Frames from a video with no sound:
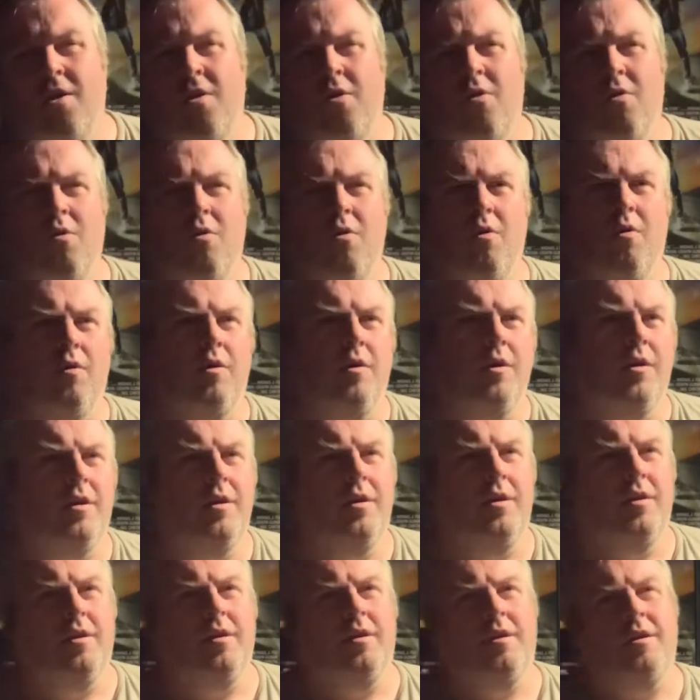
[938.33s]
No,
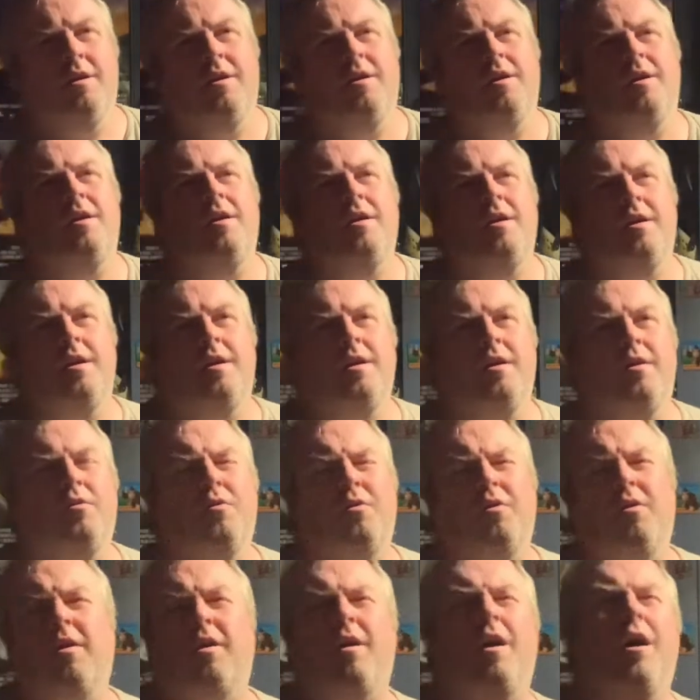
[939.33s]

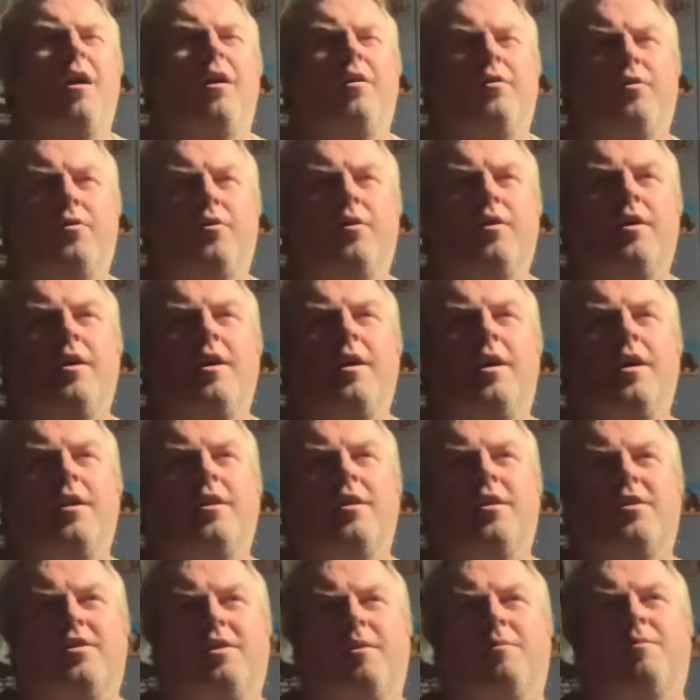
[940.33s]
I can't do it.
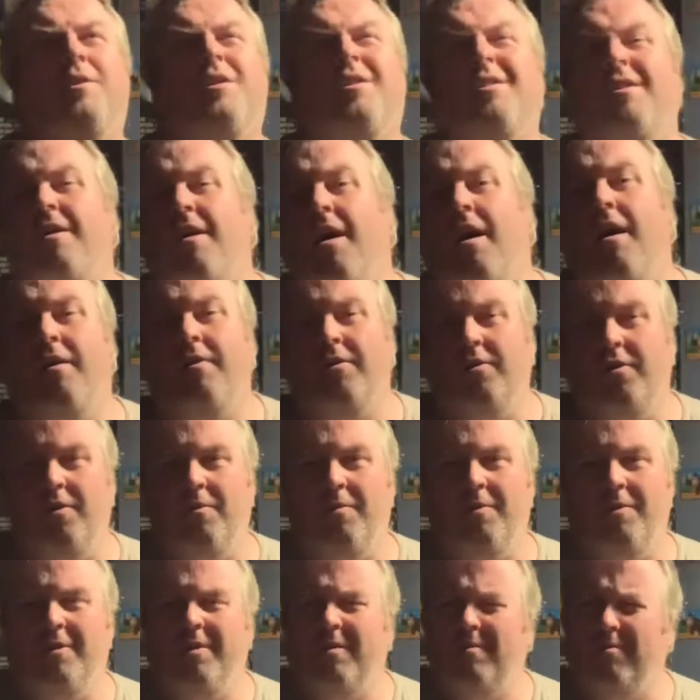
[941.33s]
There's some things I can't do
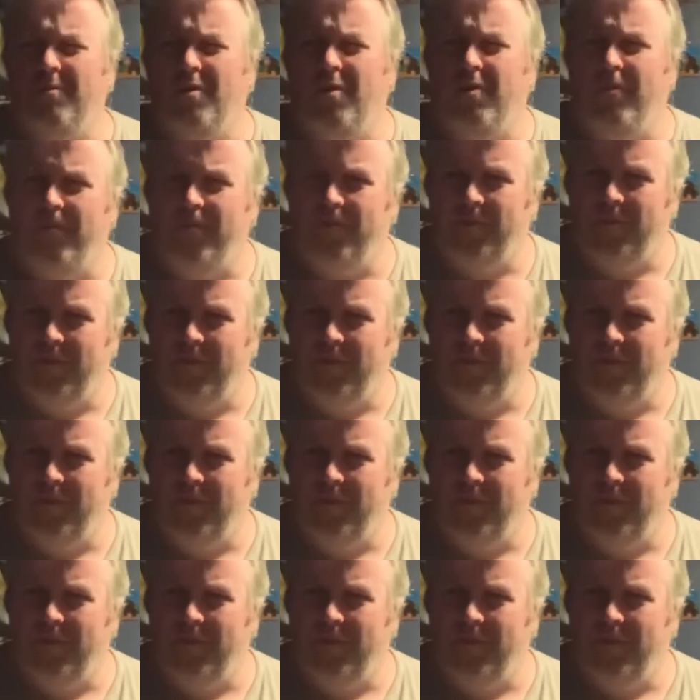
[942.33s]
because I'm not